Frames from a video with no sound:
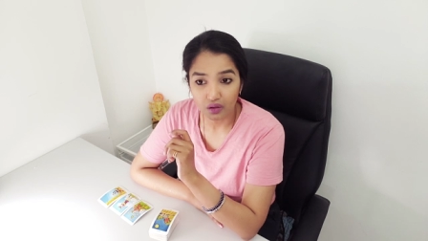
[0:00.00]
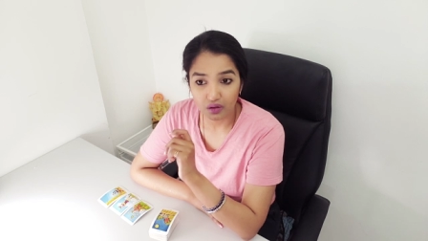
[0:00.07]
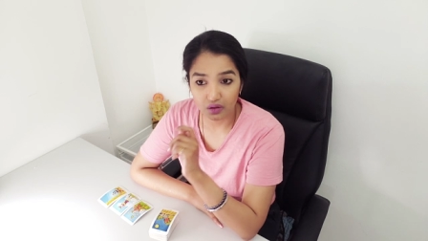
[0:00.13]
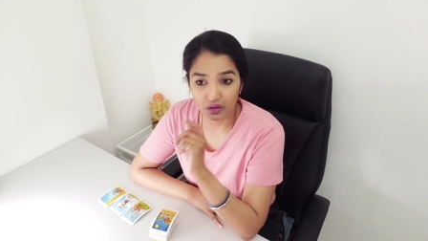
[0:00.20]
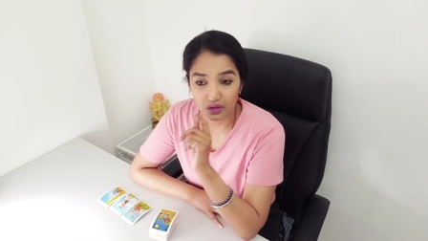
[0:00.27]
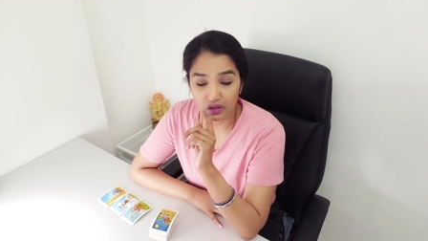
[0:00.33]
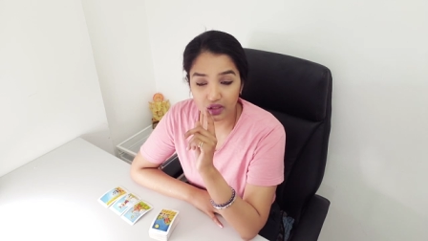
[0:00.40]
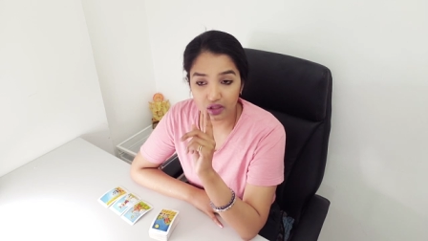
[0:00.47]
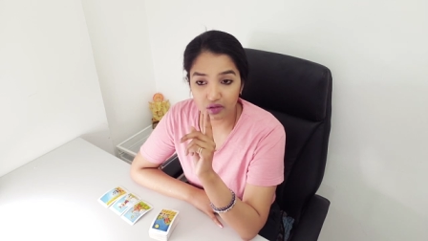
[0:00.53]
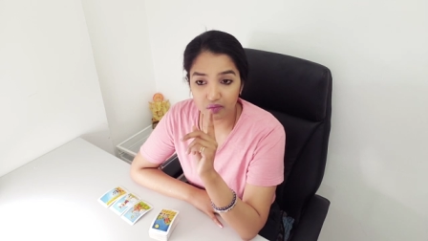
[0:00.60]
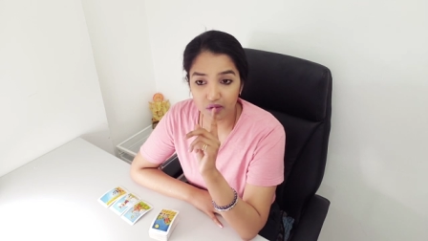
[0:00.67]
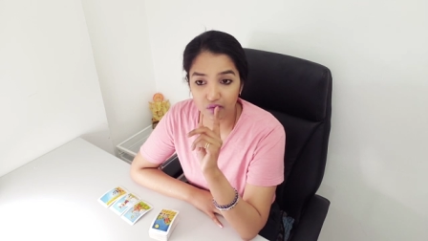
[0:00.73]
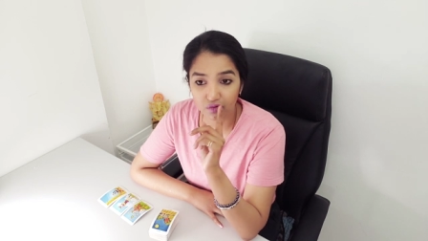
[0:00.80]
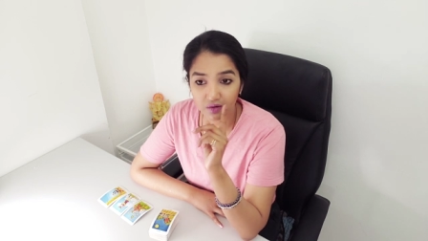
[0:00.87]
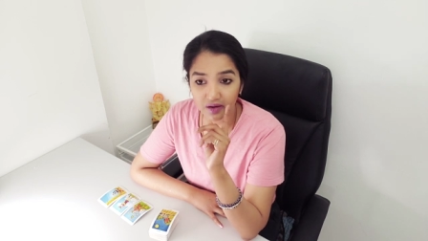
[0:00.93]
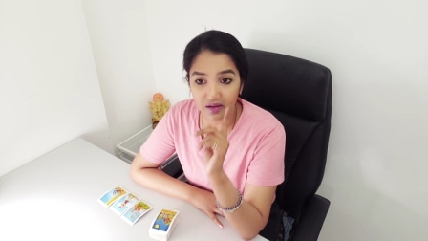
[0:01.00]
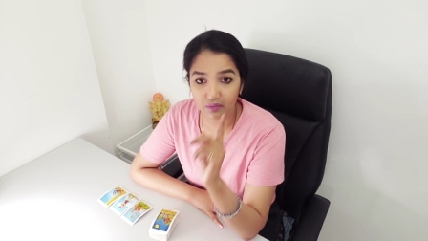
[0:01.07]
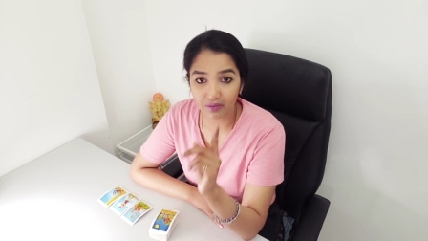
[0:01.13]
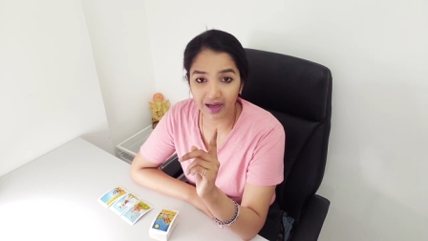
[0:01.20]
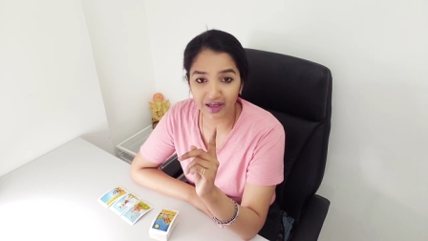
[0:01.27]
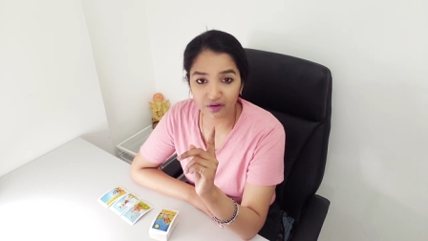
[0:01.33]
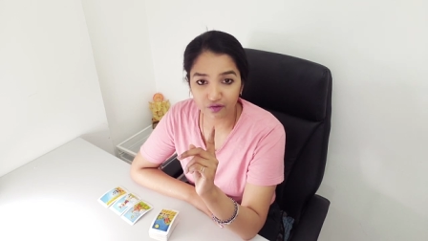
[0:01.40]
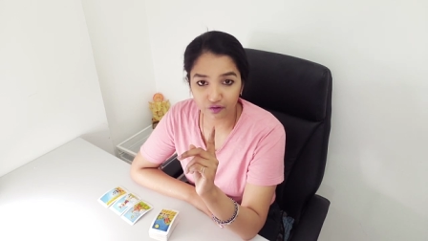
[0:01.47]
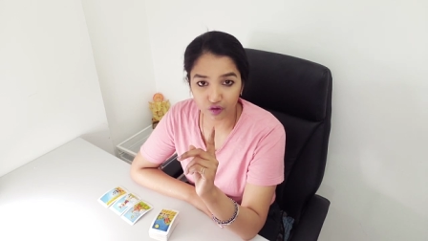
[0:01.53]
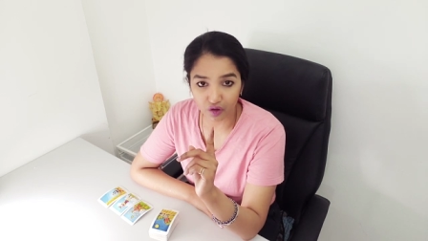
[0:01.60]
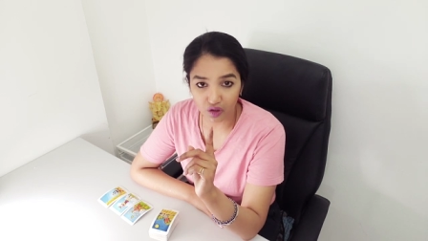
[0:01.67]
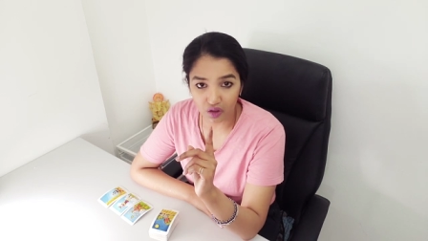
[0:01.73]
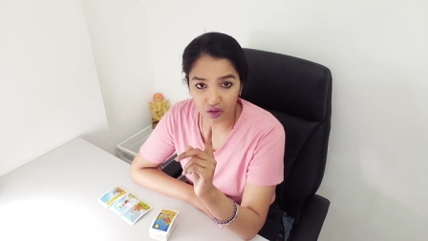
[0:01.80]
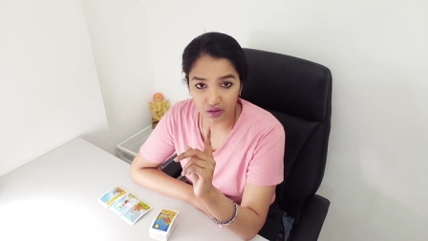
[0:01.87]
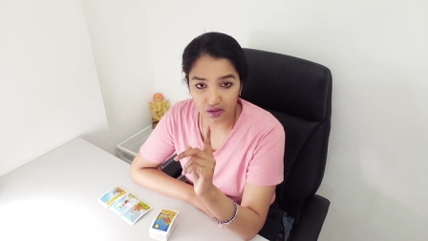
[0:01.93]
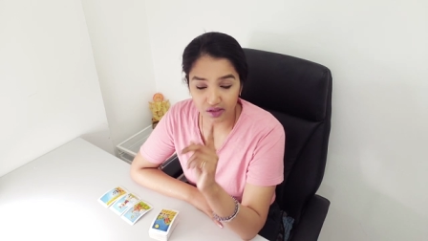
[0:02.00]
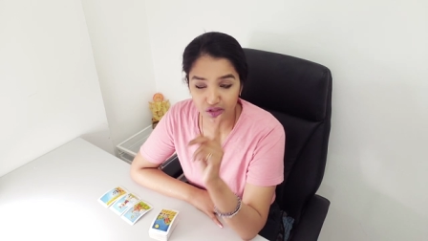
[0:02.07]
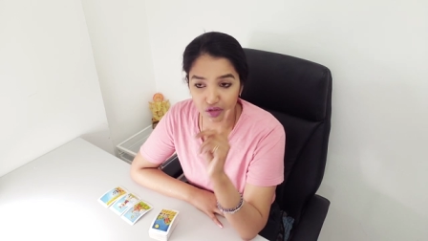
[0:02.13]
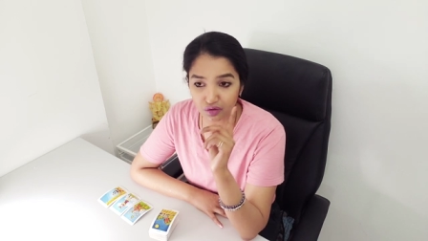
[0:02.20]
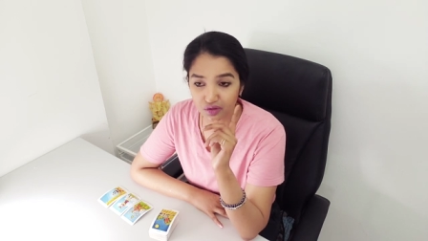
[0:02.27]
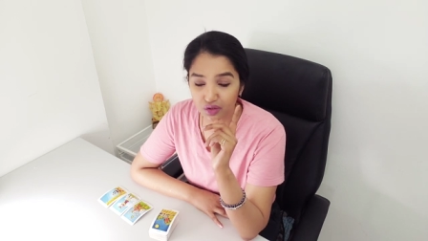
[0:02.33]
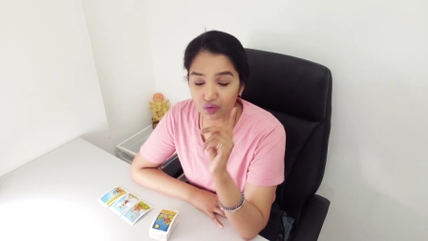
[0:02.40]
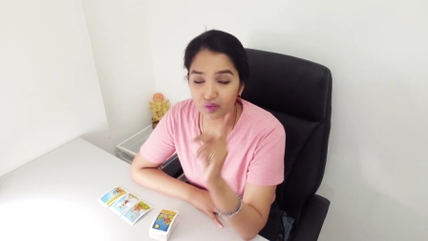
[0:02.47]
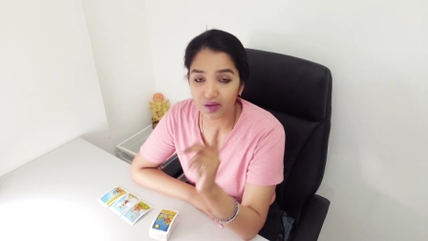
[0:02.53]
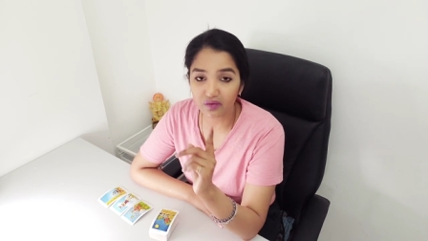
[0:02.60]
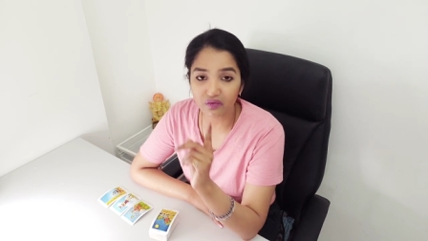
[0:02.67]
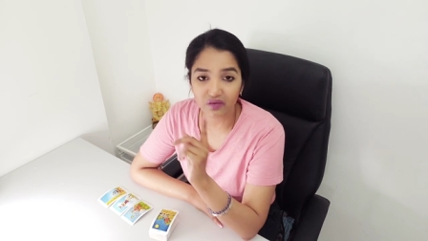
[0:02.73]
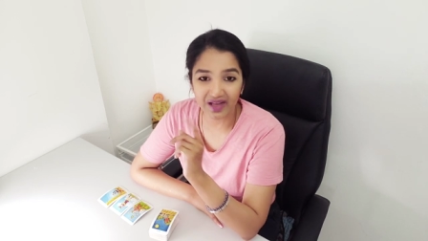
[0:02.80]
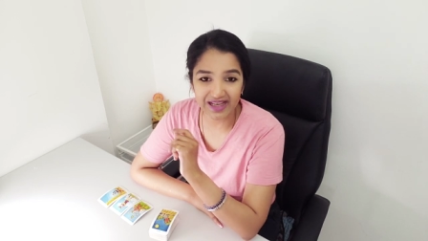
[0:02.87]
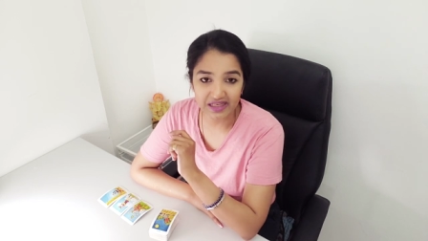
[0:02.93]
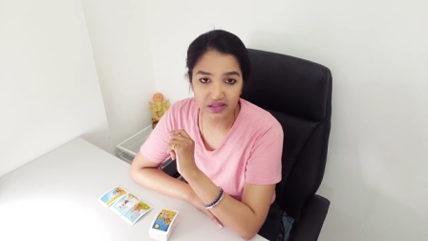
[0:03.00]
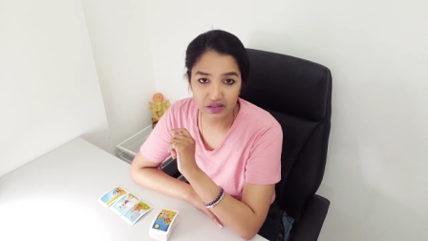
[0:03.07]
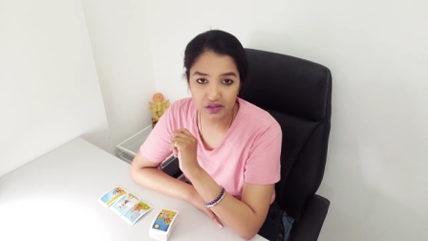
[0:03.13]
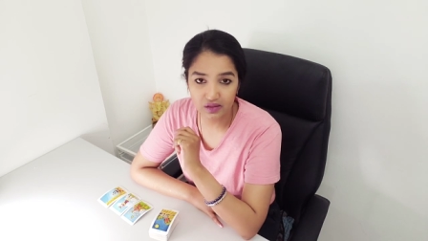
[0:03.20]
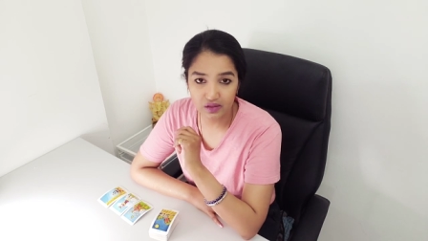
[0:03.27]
you need to be very mindful that you do it right.